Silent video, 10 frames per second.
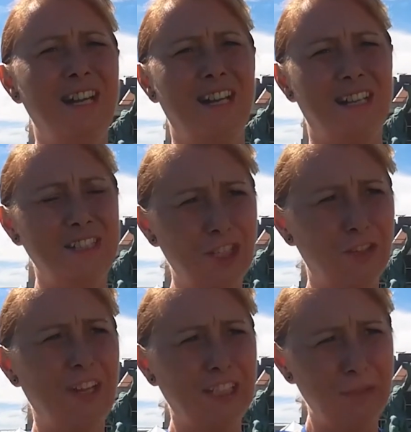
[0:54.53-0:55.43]

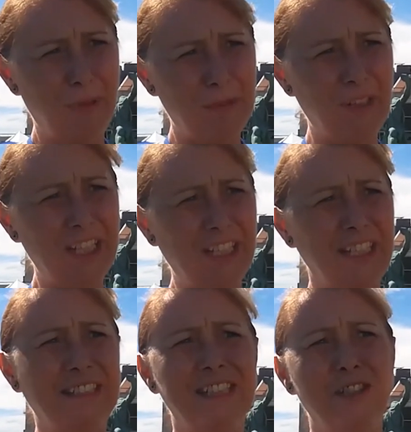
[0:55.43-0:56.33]
Slovak Republic.
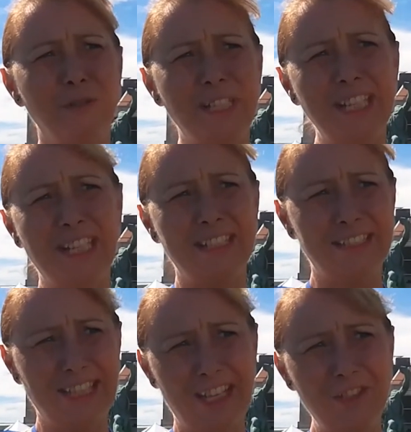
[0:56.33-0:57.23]
It is unique as
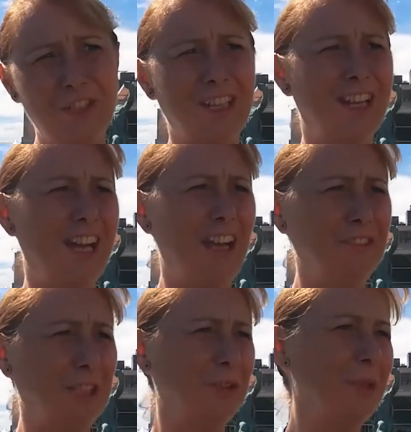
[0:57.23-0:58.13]
such,
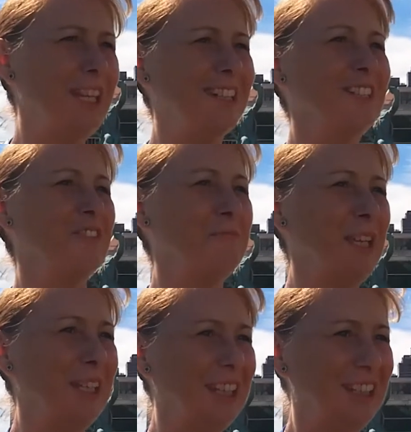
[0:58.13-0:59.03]
after 2 years of
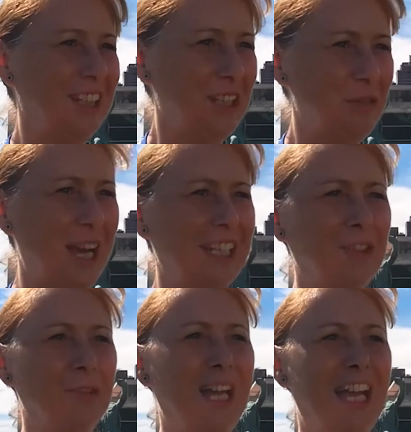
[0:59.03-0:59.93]
being in the UN,
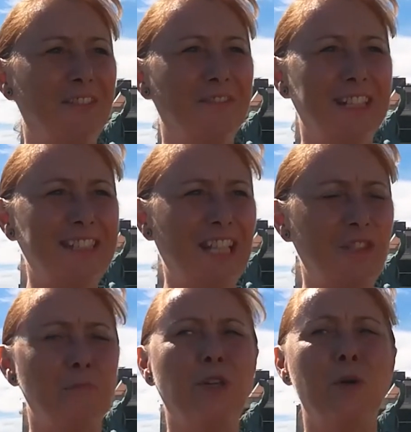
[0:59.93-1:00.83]
to have
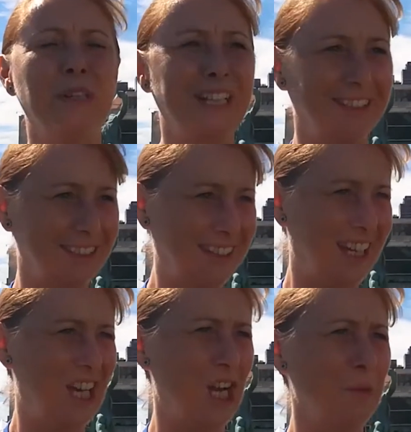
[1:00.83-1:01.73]
such a prominent
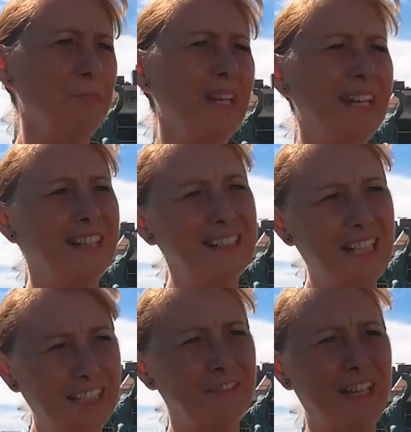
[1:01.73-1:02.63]

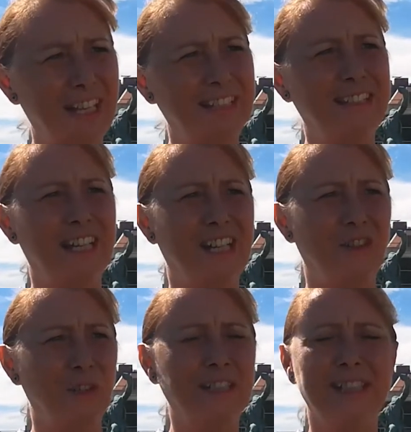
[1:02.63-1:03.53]
side event
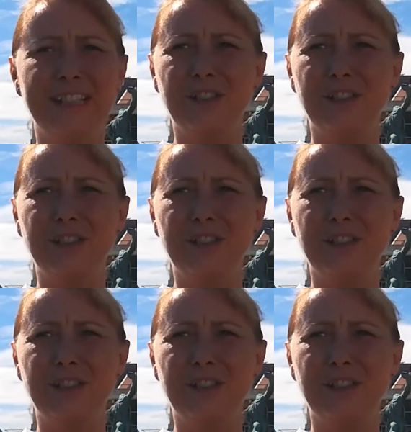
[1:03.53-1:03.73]
organized